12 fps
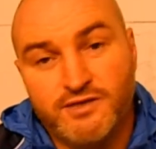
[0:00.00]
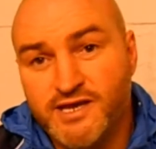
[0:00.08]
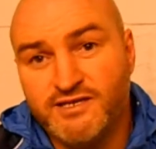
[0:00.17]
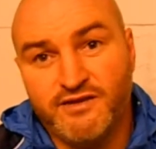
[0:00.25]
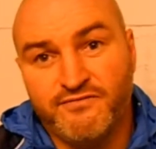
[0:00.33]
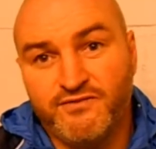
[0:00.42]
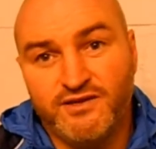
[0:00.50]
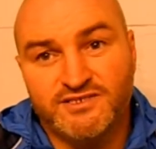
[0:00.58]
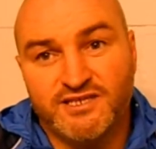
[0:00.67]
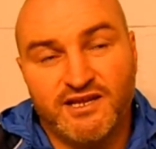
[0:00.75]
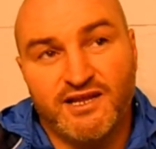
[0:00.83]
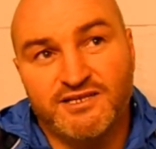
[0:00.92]
Yeah, definitely. I
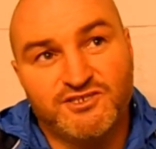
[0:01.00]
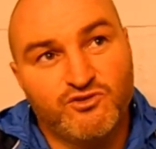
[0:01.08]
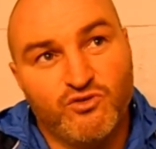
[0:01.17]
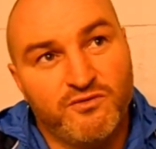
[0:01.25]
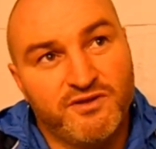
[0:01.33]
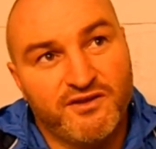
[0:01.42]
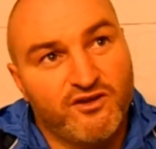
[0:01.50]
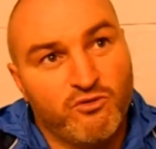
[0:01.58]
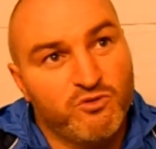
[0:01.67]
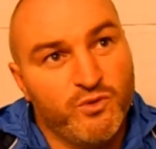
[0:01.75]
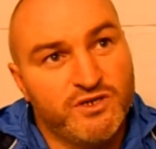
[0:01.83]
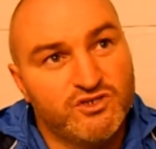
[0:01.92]
said to the lads, you know, a
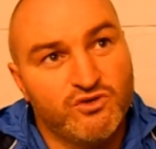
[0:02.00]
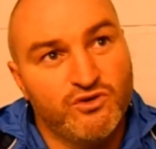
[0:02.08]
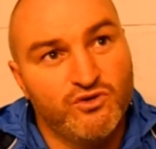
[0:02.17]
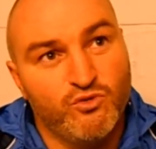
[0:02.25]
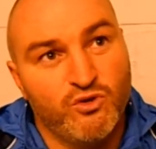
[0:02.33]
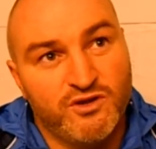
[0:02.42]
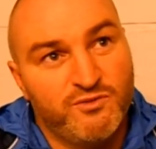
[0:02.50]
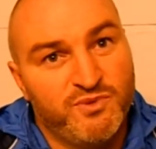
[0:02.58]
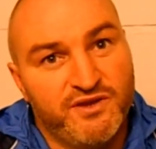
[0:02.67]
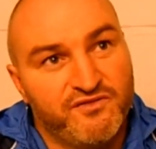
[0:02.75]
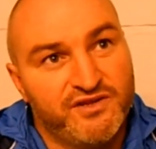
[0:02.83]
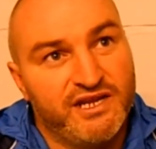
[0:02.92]
couple of weeks ago, you know, we
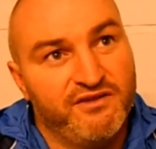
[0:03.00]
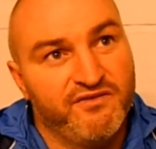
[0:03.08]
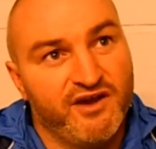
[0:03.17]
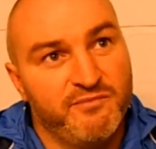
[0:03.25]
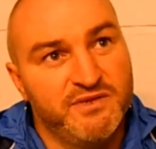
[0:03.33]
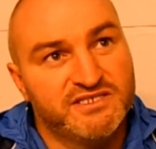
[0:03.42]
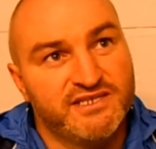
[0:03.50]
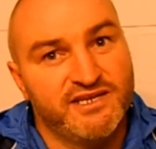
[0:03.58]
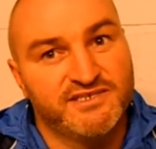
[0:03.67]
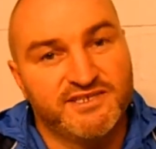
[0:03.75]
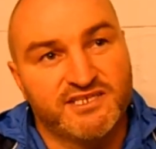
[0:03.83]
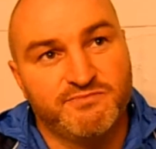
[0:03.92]
played for 95 minutes,
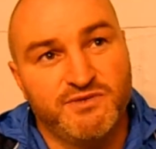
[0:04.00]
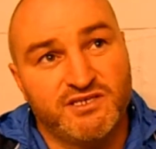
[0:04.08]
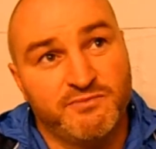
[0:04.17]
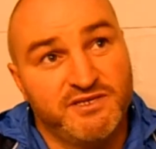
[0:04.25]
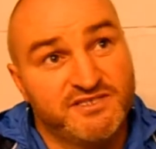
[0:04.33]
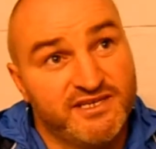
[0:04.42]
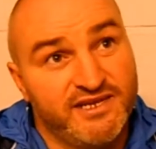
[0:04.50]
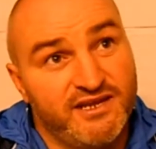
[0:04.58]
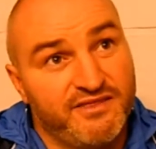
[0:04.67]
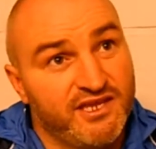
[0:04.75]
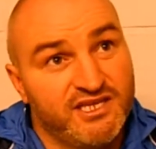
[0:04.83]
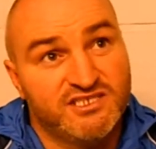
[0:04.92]
96 minutes. I mean,
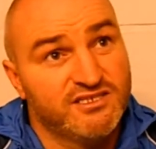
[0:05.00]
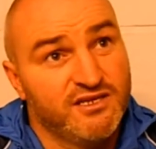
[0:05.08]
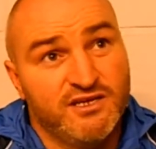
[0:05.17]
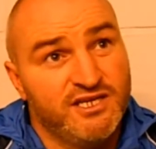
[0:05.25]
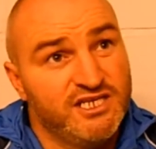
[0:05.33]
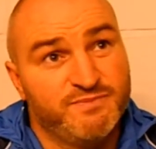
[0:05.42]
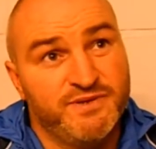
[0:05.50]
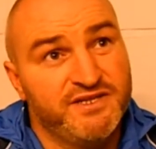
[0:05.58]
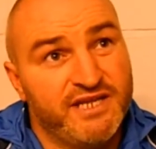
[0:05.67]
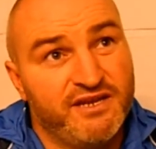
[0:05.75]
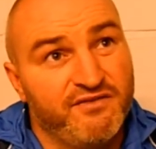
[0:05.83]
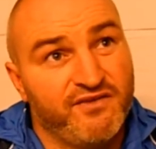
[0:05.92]
tonight, I think he's
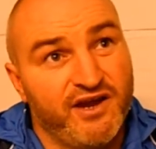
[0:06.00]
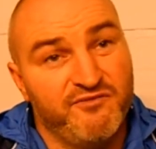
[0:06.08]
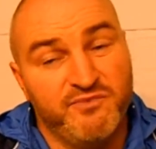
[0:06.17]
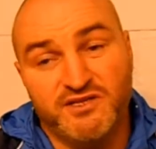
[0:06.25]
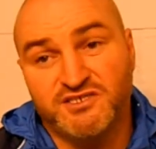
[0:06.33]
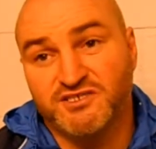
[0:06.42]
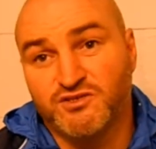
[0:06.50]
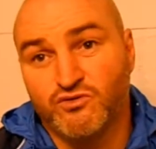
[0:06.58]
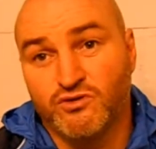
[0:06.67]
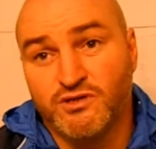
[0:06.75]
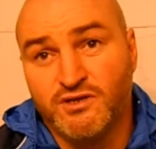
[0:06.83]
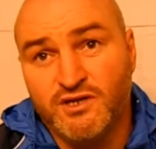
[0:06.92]
played 95 minutes, you
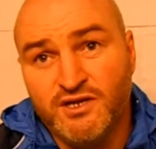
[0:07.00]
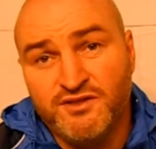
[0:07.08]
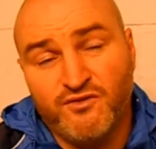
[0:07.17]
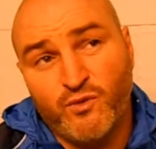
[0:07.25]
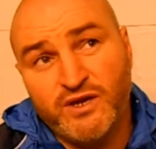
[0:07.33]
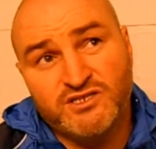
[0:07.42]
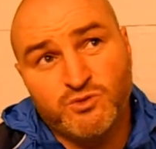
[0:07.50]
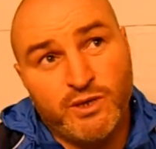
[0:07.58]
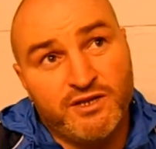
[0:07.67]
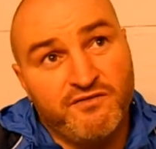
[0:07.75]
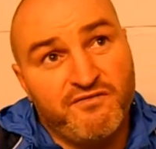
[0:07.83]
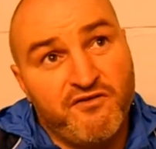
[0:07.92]
know, and they went to
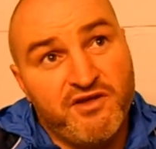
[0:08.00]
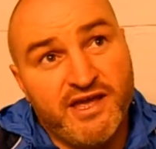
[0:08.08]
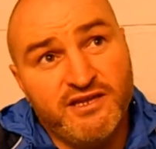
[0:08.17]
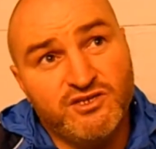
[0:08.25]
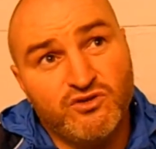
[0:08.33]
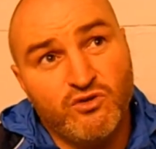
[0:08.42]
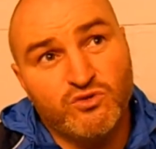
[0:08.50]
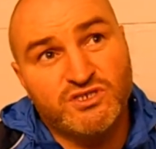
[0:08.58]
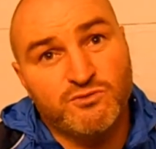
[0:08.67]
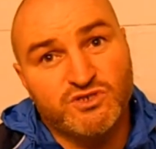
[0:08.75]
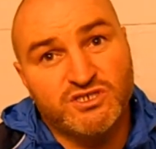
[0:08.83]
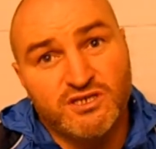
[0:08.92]
the very end, you know.
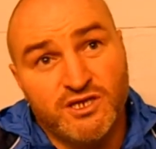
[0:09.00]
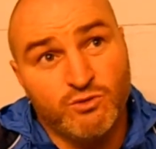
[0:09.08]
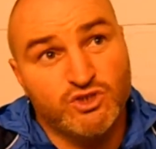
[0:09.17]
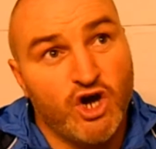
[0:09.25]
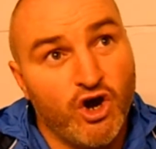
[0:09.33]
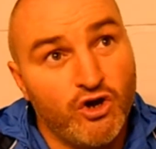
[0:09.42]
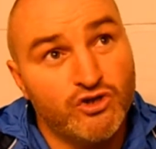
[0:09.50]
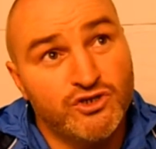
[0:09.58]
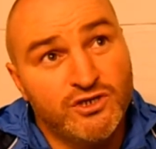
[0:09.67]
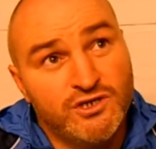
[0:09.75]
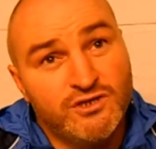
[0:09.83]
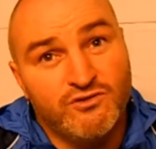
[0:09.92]
It was hard.
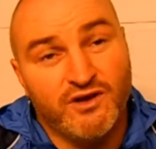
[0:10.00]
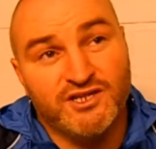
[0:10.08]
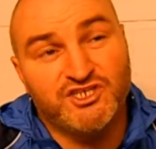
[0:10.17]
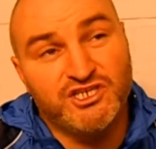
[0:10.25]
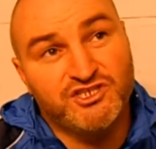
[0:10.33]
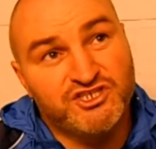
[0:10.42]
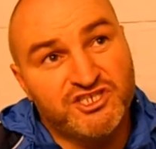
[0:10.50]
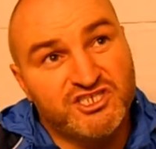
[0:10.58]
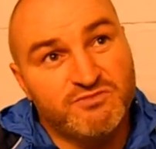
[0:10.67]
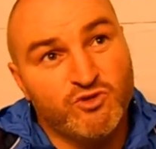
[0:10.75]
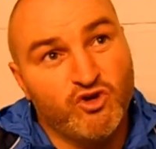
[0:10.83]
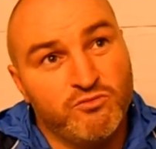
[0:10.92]
We had to change the
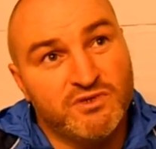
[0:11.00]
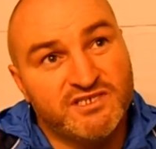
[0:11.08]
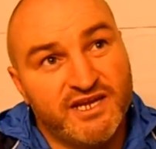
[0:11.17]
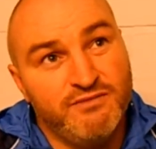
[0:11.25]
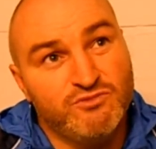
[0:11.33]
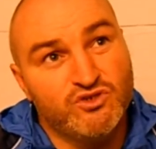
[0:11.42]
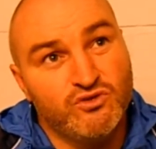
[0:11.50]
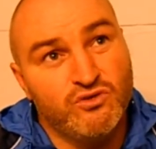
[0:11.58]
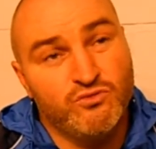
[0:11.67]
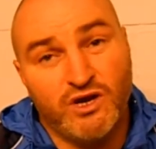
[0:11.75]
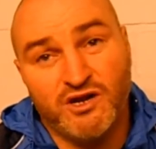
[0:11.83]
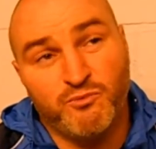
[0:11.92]
system a couple of times, you
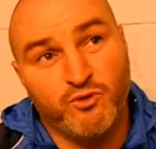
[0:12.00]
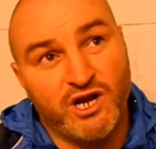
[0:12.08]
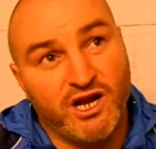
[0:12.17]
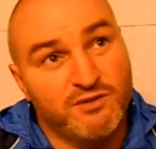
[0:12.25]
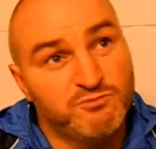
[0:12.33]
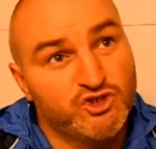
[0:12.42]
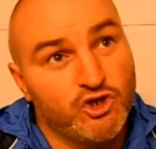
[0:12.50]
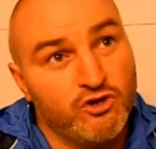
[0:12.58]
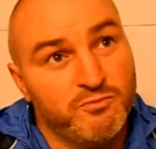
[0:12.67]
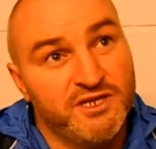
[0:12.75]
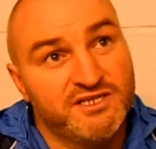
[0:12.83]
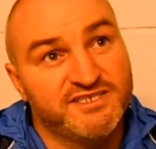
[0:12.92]
know. We had to put Adam
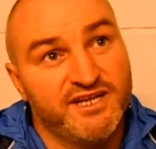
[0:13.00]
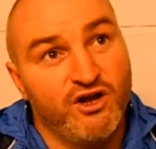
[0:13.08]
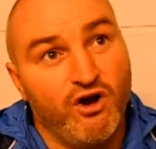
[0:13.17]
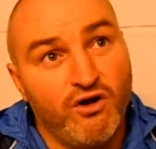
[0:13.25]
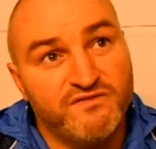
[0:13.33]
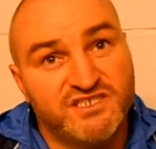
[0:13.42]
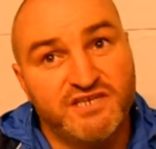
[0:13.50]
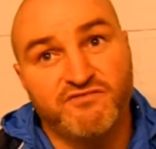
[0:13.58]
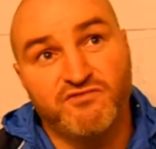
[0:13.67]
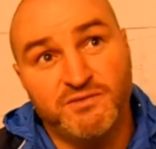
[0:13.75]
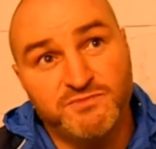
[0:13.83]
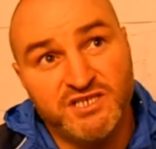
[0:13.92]
Sharpman at centre-half.
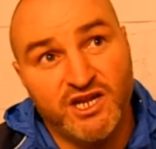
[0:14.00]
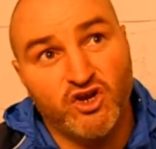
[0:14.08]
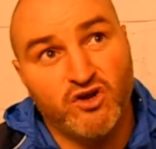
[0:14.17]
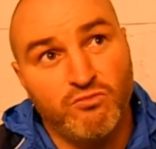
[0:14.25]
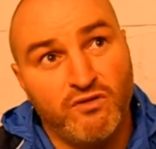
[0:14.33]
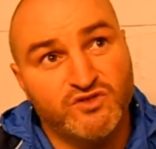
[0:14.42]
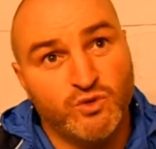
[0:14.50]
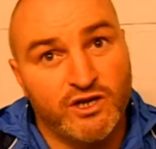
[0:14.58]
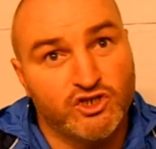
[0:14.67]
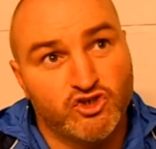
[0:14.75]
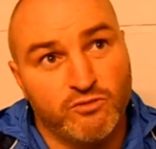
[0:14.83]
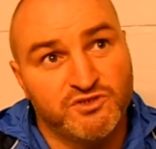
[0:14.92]
Stephen Ramsey had to come off,
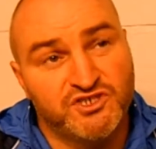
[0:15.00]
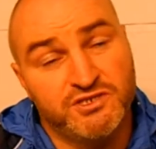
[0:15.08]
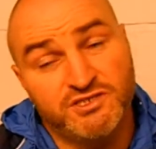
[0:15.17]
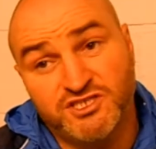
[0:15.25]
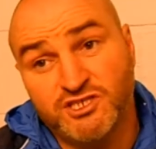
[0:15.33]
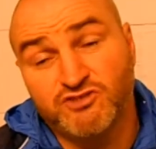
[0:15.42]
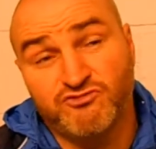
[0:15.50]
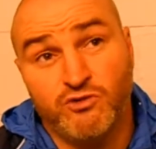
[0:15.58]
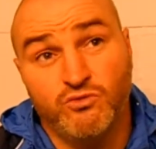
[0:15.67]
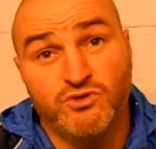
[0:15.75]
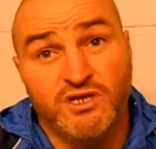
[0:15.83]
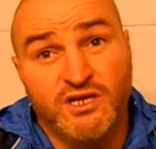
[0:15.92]
had to chop and change things
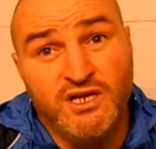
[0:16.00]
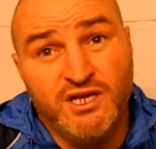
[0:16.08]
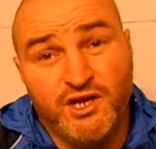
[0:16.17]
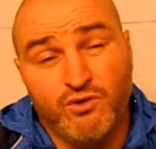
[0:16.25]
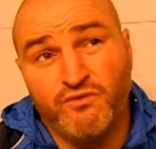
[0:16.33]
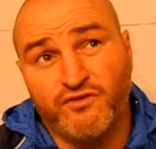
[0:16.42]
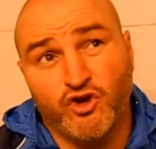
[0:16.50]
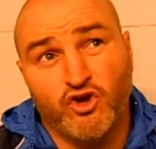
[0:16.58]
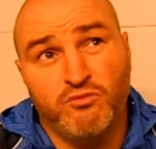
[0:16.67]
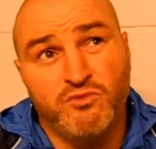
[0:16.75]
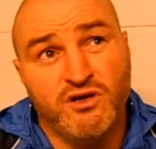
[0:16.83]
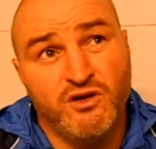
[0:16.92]
round. You know, for to
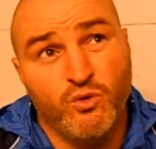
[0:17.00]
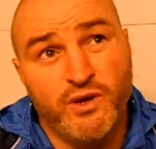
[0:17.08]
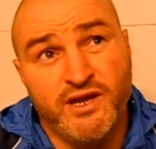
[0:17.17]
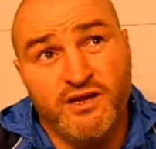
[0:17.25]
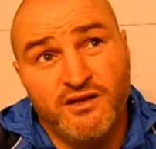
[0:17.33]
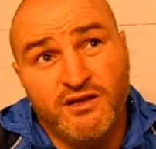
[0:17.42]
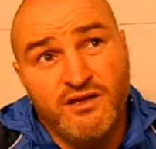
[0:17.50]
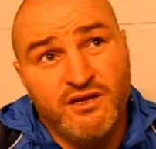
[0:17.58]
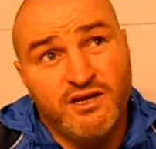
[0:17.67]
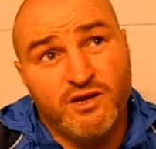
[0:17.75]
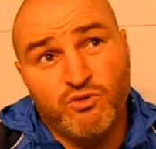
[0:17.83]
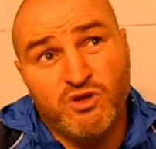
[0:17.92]
come away
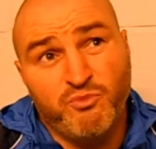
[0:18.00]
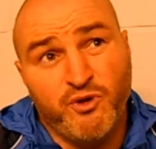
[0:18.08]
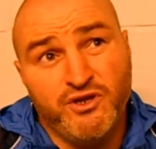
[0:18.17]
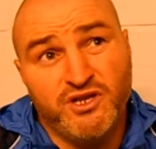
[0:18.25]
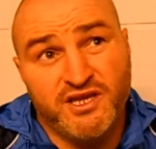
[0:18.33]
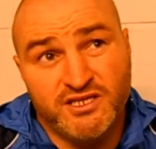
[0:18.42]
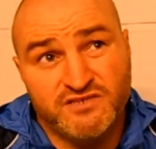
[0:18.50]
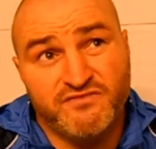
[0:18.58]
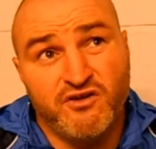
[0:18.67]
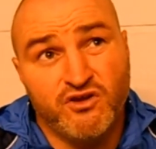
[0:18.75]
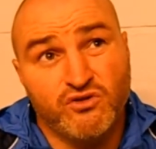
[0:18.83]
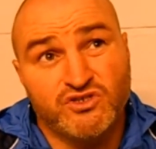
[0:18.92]
with a point against a
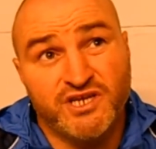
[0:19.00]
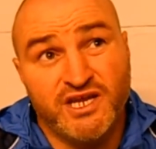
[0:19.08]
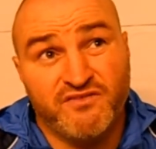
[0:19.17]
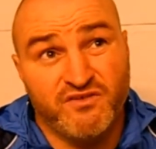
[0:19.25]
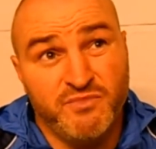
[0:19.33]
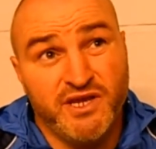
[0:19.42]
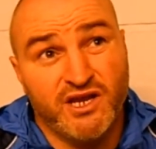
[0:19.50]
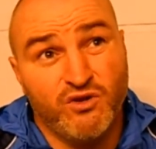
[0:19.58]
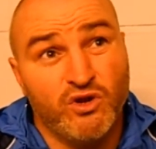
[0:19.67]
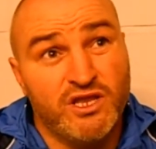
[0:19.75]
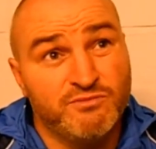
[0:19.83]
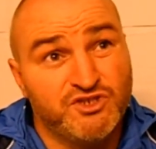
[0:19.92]
very good side after making
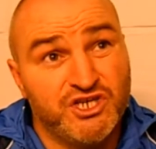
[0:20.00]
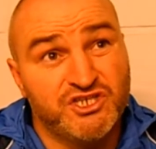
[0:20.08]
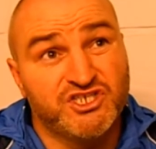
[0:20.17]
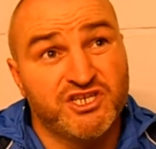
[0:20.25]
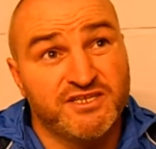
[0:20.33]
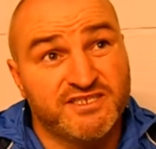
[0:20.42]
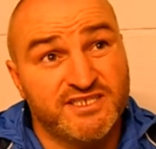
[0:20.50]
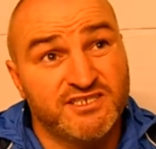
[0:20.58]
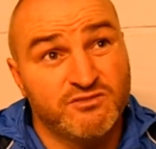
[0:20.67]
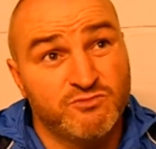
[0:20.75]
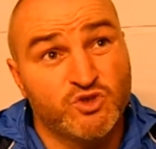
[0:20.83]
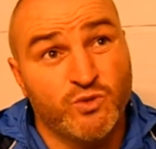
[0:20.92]
all of them changes to the
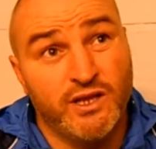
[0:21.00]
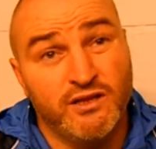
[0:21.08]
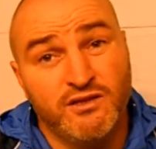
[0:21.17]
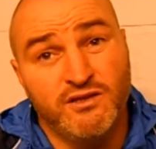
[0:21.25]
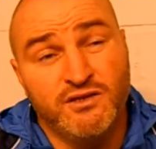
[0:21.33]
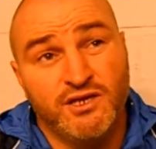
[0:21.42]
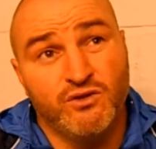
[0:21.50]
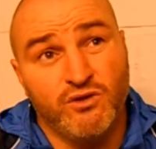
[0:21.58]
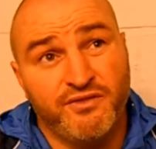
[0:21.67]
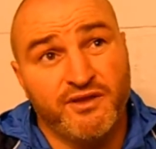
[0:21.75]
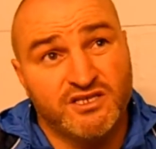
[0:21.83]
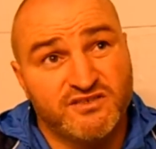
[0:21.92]
system as well. You know,
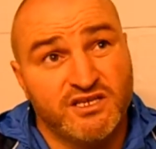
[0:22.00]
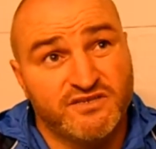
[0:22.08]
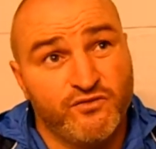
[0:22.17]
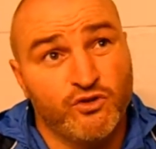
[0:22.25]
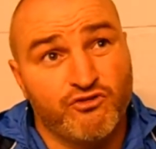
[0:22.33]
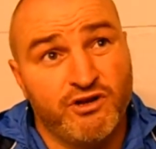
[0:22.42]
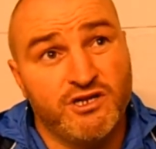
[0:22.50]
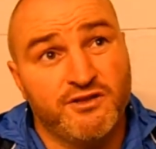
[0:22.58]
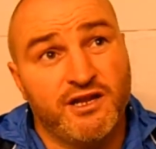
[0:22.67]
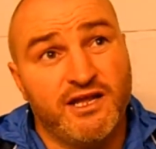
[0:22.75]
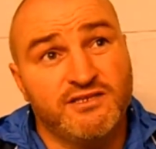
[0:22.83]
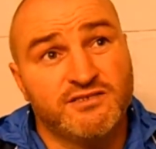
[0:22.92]
I think it's full credit to
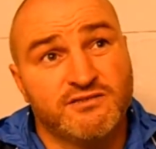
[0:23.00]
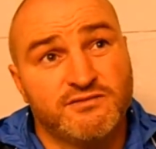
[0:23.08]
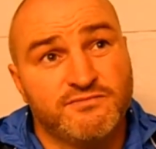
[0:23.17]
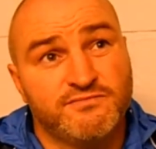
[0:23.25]
the lads.